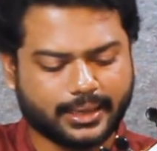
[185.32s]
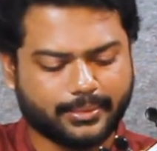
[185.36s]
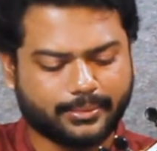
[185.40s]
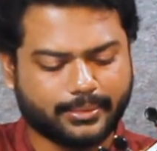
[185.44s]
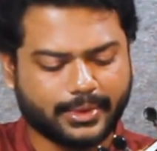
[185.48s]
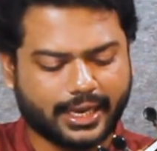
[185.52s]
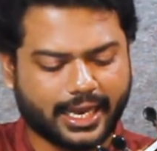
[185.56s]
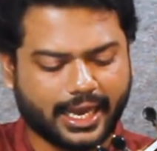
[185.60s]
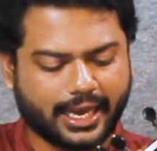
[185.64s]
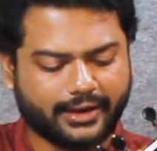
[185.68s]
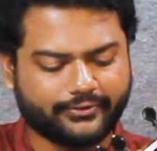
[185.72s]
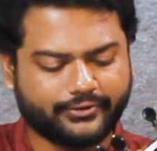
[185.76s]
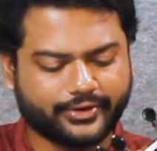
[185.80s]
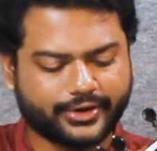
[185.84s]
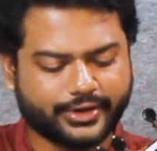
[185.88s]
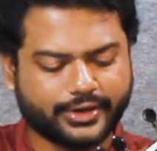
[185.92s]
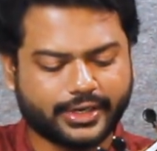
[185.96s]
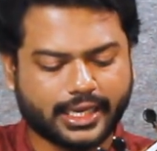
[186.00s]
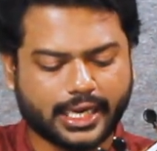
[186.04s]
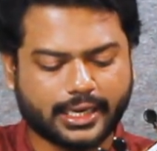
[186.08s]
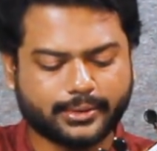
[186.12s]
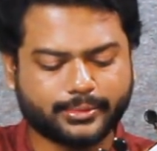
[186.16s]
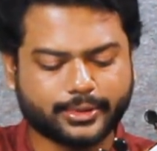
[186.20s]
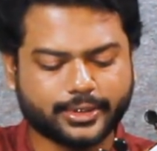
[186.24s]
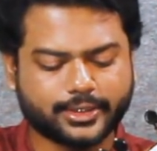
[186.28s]
have a
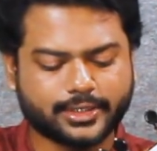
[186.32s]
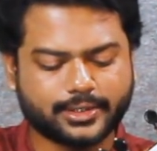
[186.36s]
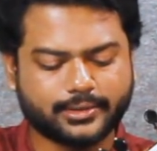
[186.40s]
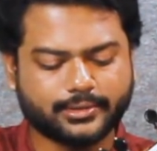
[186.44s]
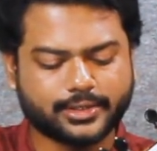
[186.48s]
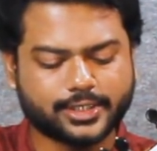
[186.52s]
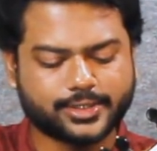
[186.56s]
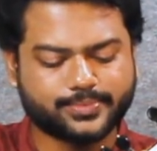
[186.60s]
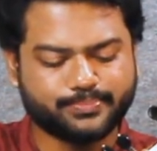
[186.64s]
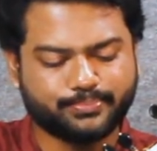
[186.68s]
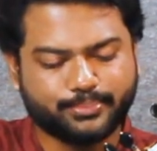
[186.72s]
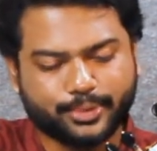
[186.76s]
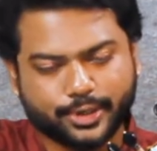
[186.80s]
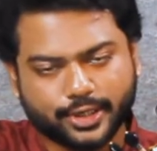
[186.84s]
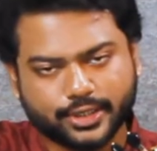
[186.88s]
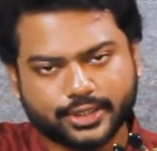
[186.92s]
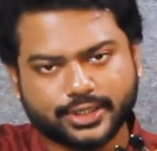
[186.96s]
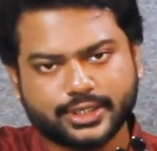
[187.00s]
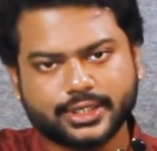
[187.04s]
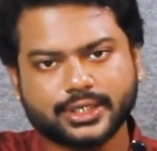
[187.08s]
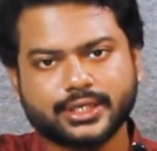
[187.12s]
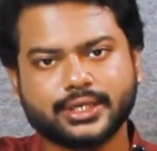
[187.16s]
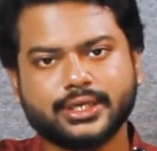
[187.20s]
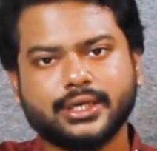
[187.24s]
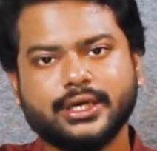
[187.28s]
reliable
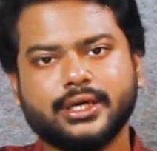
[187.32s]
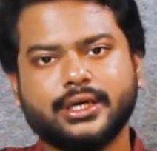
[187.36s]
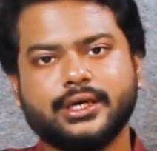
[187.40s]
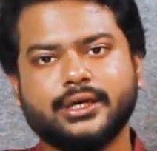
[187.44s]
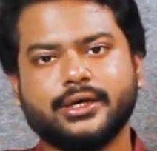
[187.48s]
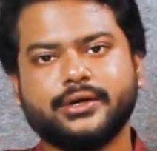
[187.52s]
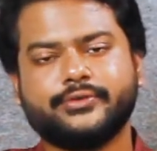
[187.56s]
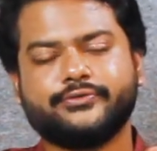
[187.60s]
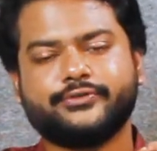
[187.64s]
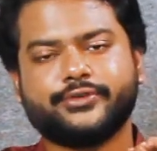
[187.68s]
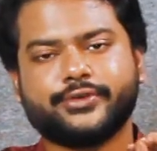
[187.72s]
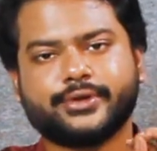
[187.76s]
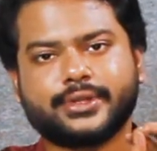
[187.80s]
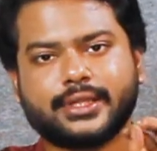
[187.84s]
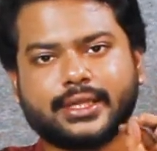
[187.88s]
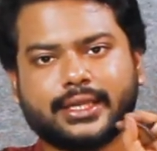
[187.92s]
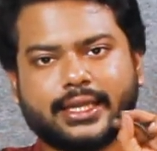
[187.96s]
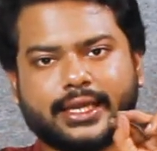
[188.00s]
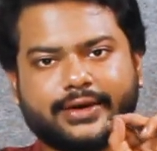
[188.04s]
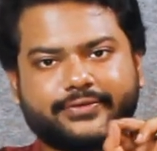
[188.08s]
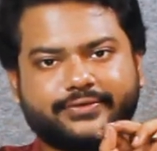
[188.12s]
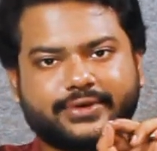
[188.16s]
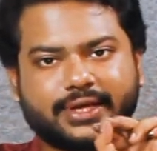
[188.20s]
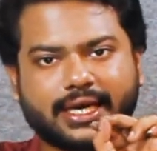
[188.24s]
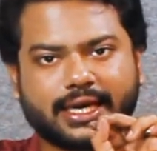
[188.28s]
spot for the
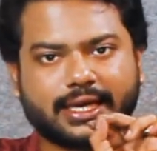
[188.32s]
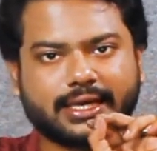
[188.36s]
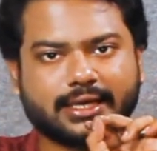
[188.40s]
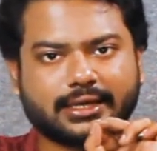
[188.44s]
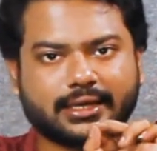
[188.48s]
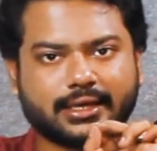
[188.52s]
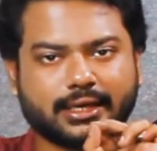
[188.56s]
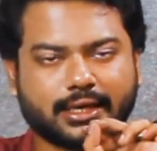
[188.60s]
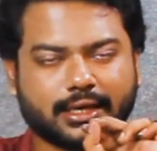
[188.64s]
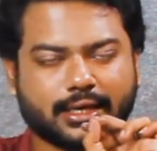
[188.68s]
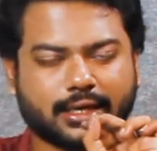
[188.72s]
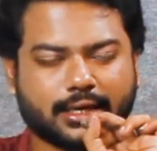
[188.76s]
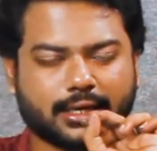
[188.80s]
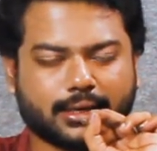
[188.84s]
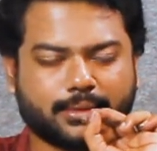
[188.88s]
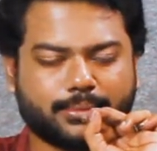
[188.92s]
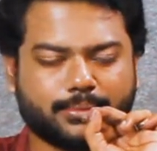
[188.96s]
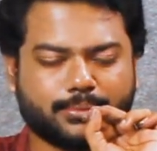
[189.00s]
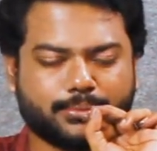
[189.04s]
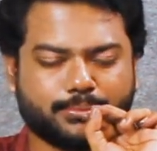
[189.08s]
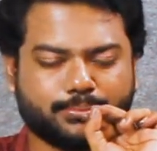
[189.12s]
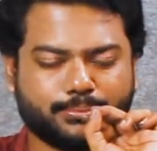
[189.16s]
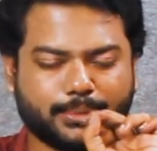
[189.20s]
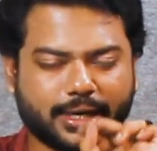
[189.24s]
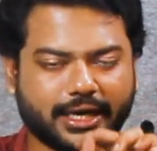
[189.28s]
left hand
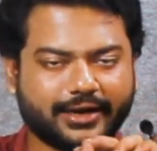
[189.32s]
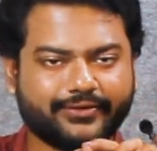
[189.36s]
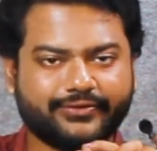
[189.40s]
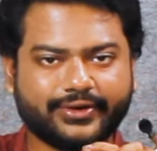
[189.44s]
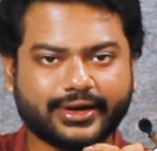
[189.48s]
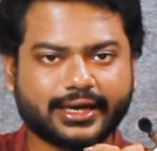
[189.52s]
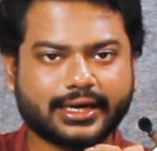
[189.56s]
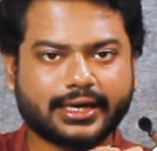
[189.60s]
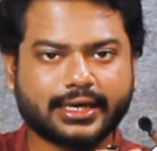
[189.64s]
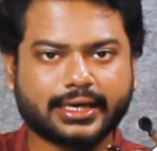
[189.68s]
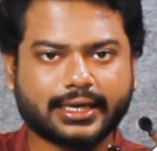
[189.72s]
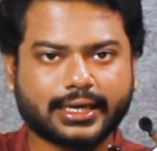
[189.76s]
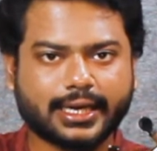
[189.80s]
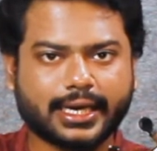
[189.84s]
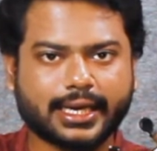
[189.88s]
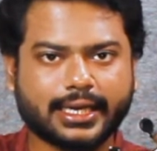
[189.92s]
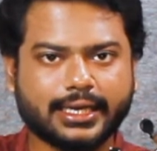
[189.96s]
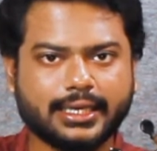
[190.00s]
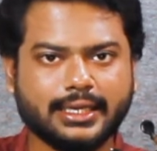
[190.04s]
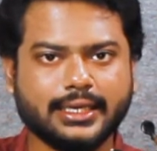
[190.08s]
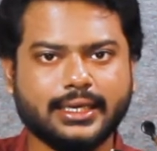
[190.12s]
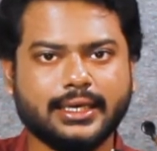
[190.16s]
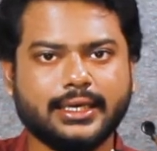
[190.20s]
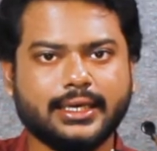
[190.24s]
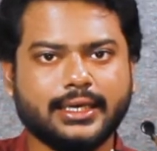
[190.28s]
middle finger
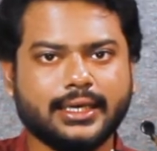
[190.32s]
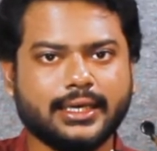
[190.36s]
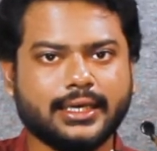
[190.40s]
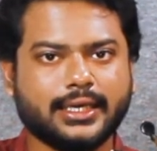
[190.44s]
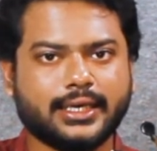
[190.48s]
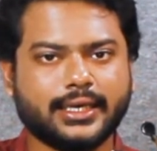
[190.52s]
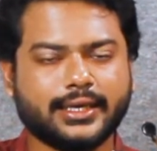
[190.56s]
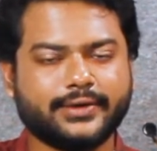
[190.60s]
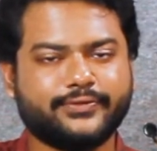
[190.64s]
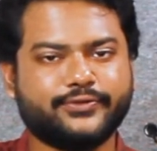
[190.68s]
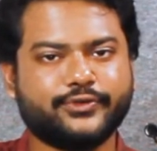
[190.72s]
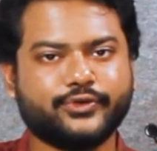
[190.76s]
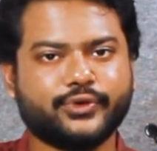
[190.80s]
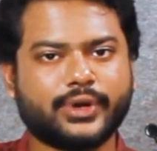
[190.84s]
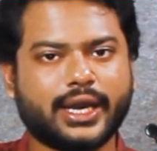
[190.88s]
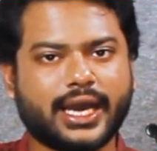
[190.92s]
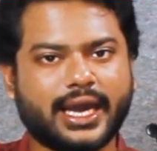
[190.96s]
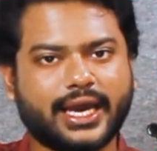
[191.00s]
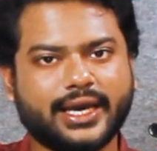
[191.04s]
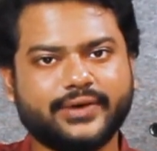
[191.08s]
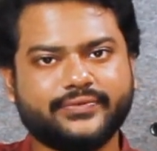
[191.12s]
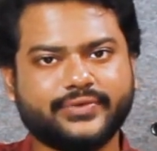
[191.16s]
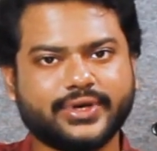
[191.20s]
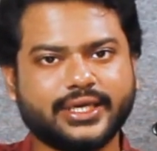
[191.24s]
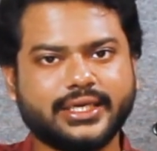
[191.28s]
line. If you
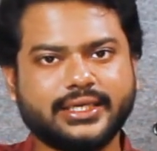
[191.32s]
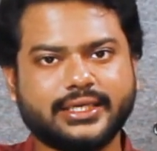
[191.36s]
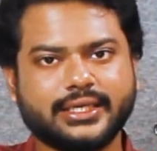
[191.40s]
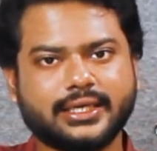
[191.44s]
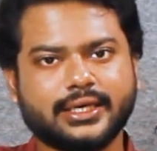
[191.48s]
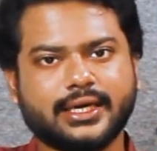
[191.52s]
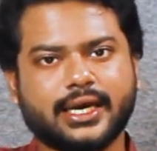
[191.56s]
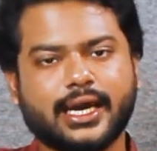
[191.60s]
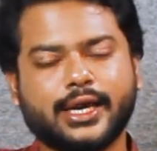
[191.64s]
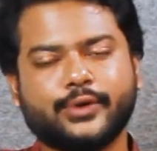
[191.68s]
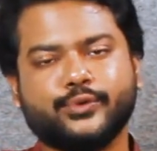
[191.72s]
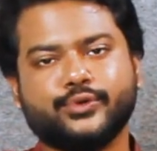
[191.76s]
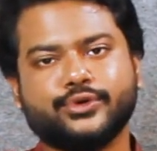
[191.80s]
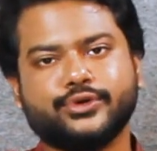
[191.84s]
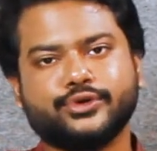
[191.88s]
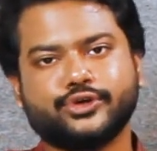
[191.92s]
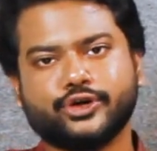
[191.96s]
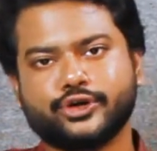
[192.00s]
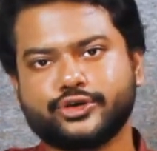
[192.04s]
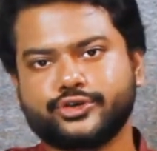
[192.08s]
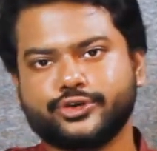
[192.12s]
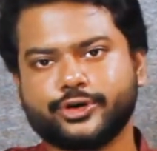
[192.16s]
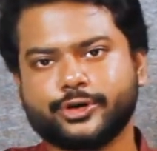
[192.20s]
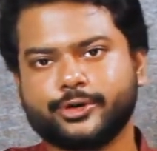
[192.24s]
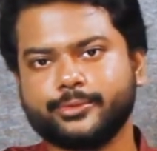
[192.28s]
haven't, I would
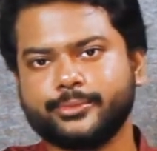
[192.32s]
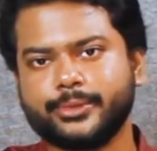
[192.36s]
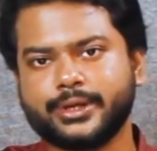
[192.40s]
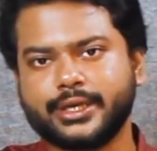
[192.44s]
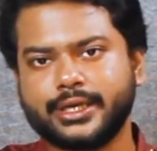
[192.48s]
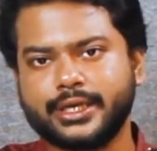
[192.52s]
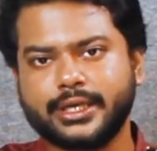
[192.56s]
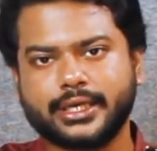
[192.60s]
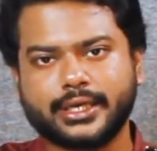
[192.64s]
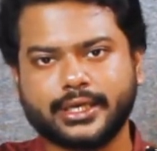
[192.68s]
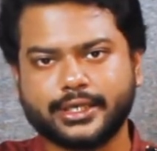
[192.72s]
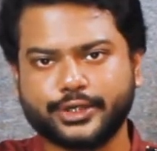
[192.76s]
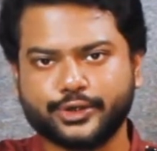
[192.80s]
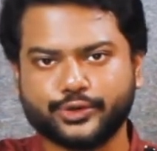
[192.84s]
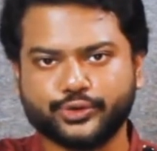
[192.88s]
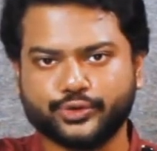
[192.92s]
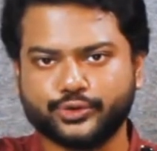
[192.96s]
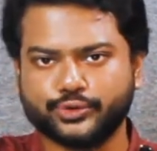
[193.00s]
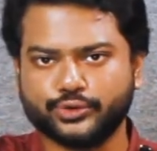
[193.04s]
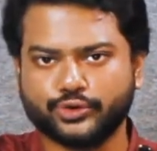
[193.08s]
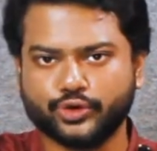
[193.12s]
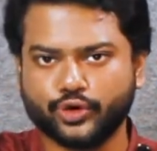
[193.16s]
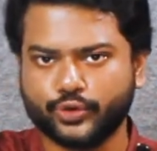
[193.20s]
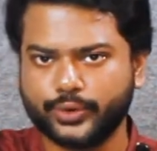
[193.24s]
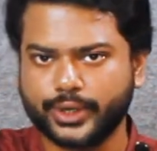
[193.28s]
not recommend
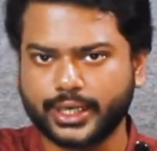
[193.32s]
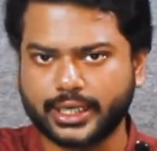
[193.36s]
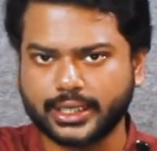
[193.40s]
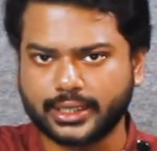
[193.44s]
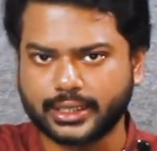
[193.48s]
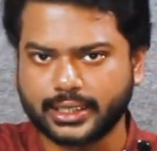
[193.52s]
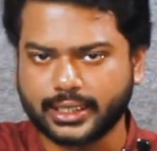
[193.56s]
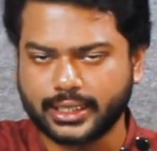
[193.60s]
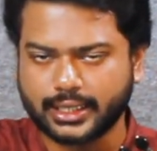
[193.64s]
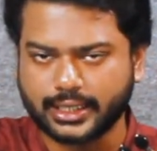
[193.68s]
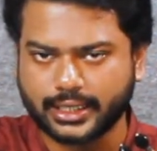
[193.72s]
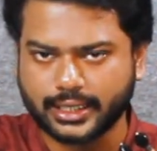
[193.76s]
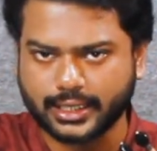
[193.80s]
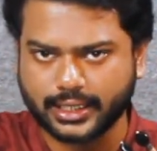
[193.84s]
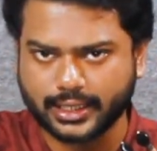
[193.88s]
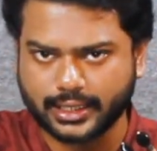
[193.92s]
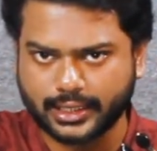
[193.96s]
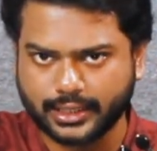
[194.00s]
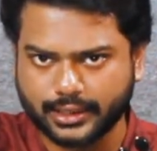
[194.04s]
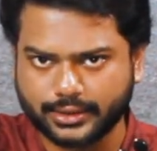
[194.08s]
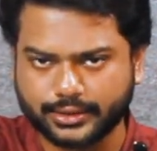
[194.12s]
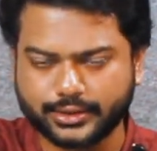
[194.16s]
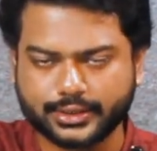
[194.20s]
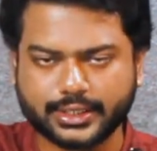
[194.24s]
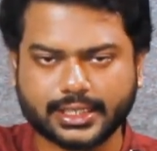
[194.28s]
you going
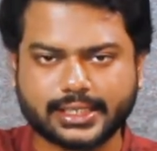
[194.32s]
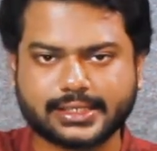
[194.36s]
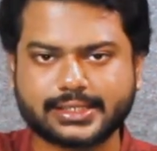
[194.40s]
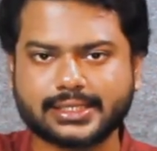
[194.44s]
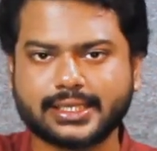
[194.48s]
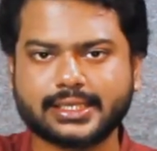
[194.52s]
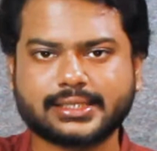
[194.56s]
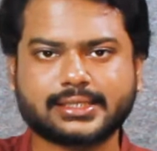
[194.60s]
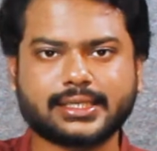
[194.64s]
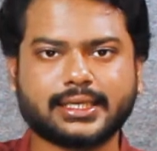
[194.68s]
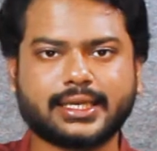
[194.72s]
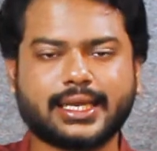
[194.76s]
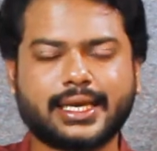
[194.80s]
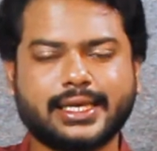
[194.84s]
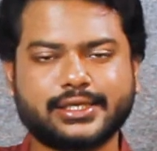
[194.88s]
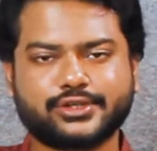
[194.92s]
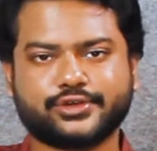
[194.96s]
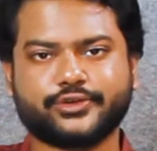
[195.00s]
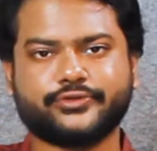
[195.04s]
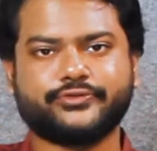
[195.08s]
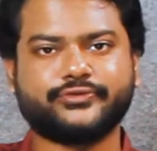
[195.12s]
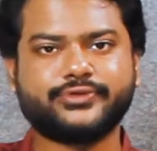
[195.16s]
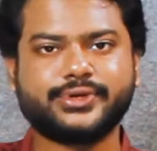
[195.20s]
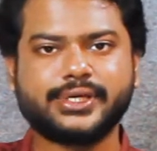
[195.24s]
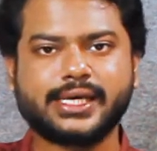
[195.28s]
to this lesson as
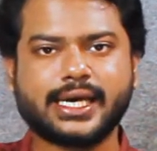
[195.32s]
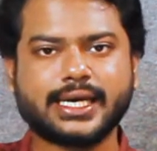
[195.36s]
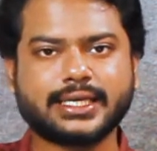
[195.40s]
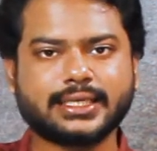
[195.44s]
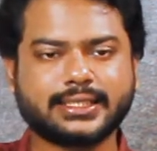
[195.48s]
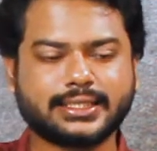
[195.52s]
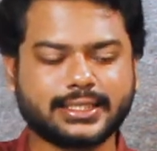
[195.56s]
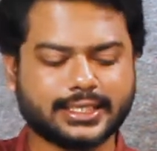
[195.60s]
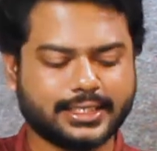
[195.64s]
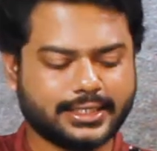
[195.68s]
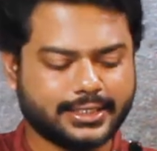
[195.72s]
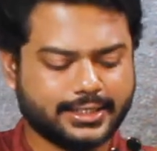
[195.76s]
of yet.